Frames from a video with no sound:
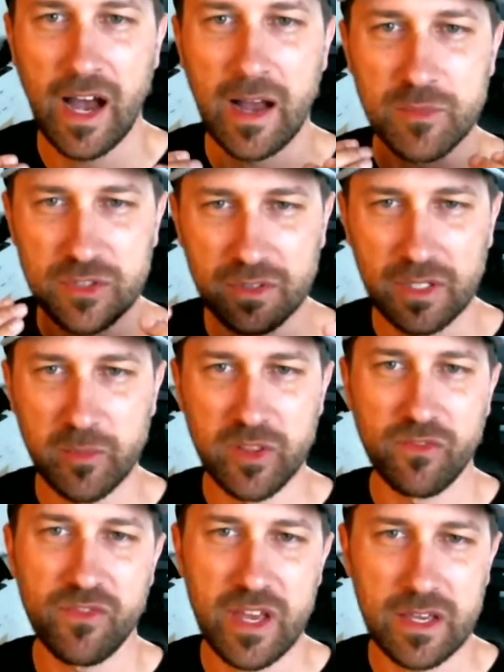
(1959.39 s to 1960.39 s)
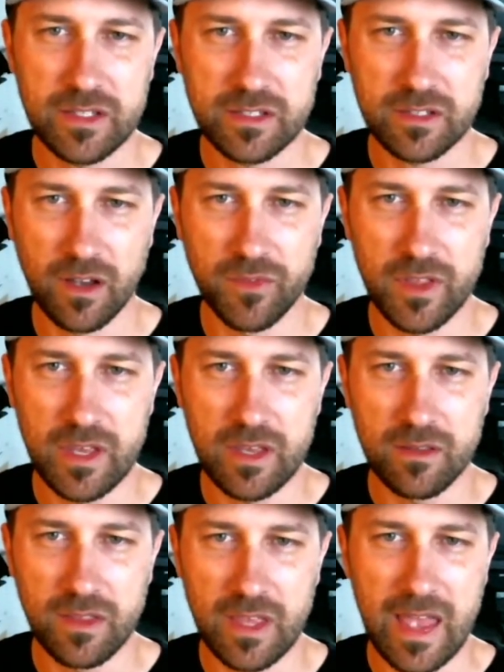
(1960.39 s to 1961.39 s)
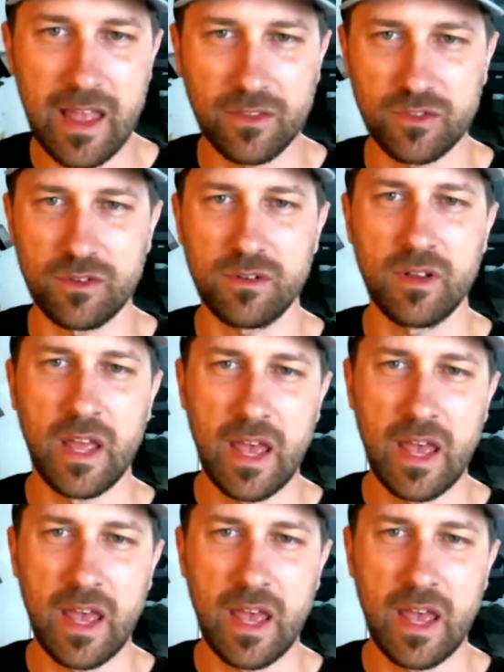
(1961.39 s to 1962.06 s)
I'm still going to be the face of the answer,